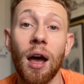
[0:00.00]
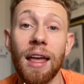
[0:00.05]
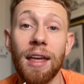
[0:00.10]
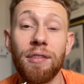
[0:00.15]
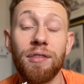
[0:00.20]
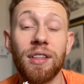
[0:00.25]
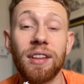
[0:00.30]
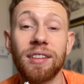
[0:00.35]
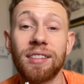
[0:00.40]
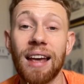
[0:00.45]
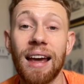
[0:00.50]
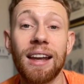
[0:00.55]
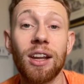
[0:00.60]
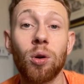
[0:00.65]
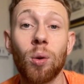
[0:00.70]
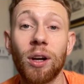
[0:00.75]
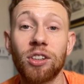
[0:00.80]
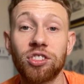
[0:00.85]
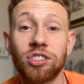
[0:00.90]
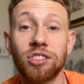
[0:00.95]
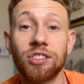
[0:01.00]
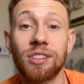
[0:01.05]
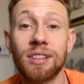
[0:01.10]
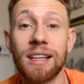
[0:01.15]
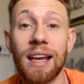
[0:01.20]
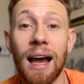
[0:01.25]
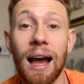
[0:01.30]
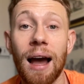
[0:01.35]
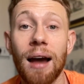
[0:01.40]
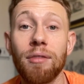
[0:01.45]
If there's any questions that
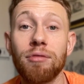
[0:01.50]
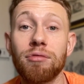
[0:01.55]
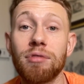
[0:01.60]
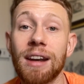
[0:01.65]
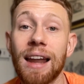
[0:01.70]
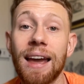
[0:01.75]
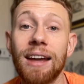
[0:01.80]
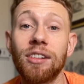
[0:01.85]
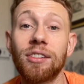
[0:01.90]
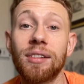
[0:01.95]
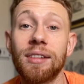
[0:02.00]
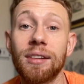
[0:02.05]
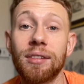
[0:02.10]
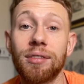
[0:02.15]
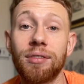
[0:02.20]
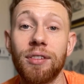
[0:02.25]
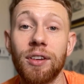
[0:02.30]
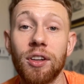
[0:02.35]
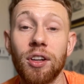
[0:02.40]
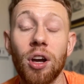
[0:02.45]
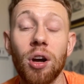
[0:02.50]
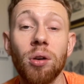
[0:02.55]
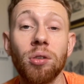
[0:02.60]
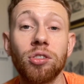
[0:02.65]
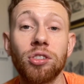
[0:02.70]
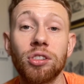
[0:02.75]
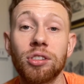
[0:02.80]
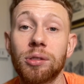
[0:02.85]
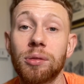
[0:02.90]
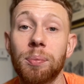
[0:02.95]
you have relating to this video,
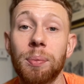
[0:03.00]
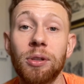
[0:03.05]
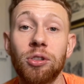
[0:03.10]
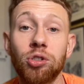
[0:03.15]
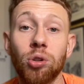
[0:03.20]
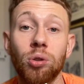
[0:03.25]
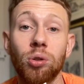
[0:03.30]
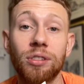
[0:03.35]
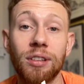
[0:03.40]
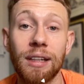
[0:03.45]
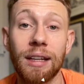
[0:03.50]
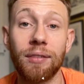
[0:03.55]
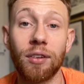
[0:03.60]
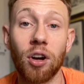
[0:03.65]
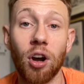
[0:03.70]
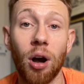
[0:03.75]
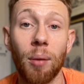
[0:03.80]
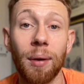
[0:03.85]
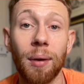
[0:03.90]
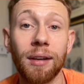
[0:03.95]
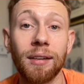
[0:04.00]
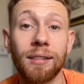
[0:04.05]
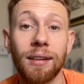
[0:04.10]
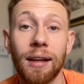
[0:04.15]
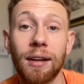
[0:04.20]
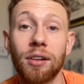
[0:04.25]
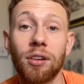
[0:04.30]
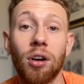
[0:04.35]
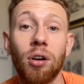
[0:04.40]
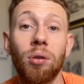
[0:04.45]
just be sure to leave a comment
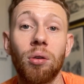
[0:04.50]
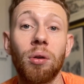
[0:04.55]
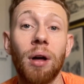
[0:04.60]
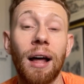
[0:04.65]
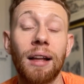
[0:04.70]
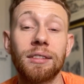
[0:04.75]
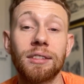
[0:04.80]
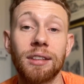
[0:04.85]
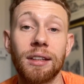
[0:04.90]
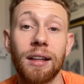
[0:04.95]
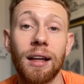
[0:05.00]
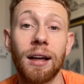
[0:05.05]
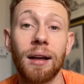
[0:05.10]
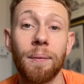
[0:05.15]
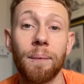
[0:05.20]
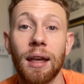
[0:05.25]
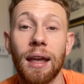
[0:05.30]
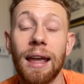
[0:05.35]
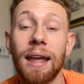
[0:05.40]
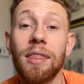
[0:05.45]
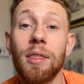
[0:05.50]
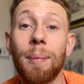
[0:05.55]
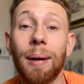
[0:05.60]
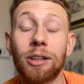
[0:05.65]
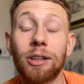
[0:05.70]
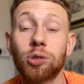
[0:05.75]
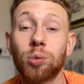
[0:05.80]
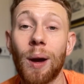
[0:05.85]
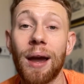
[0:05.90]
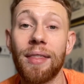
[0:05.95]
and I'll answer that in the
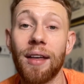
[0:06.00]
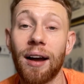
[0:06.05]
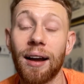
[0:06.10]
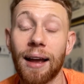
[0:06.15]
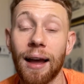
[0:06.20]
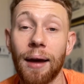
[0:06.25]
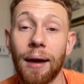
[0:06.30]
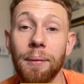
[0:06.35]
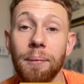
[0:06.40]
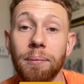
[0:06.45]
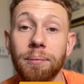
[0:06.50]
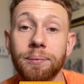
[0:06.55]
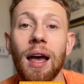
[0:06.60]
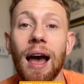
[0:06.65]
best way that I can.